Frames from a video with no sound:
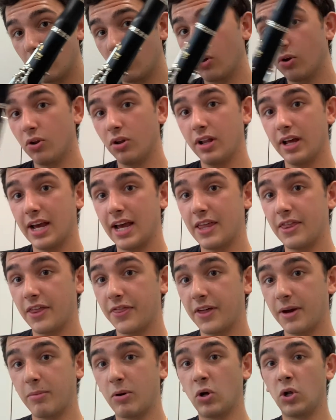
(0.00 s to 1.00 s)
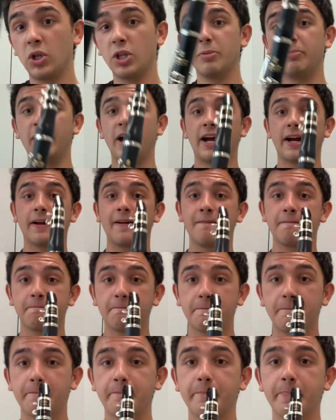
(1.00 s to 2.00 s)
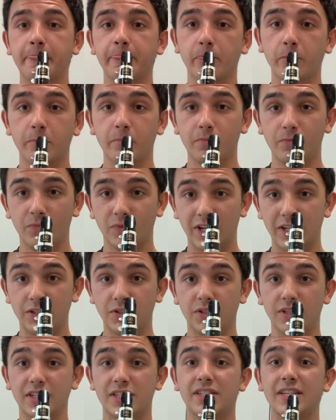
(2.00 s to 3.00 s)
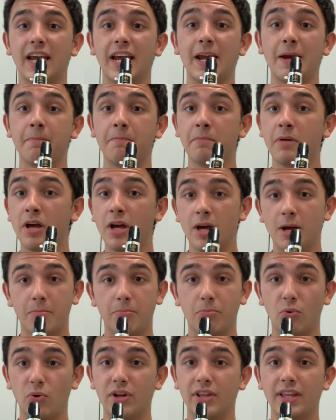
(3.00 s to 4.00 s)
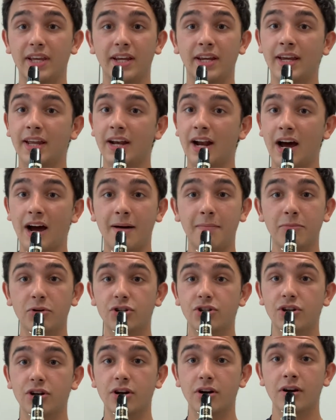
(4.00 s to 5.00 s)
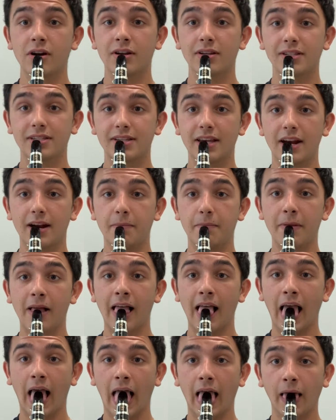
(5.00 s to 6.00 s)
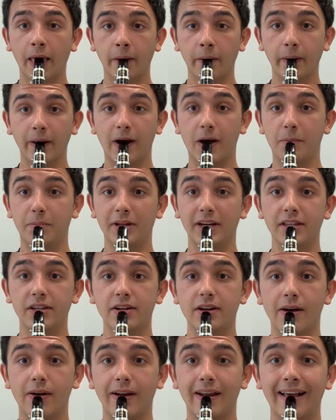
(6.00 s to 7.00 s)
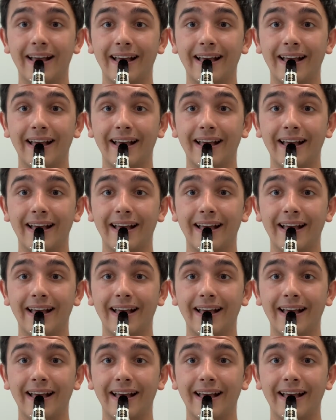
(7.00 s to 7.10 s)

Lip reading: hole, and the thumb hole in the back. And do the same breathing and embouchure setup. I'll play the note.